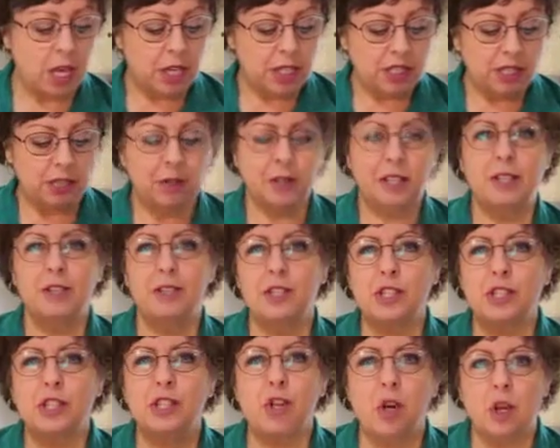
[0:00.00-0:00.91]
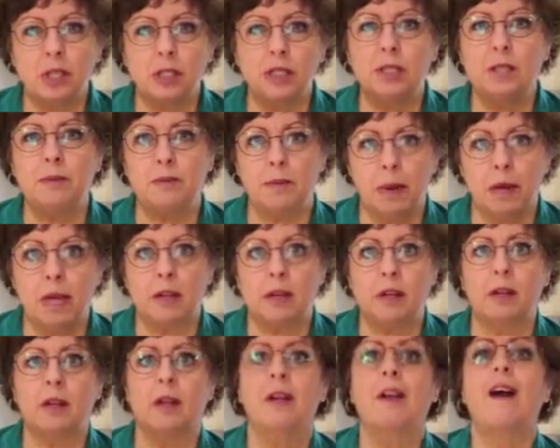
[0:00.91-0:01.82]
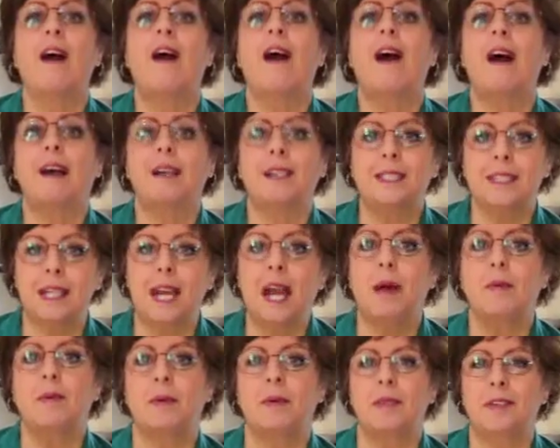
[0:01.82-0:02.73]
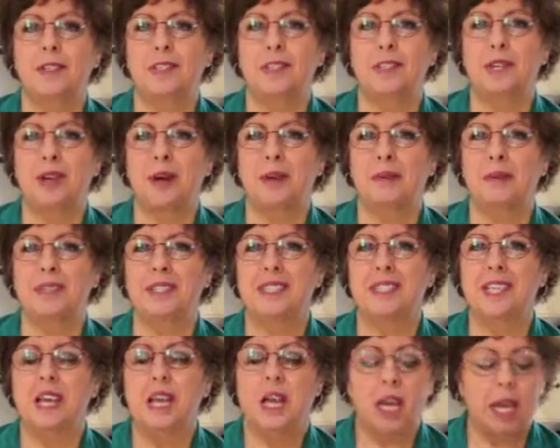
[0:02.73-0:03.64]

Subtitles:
so I use salted butter on top of the scones,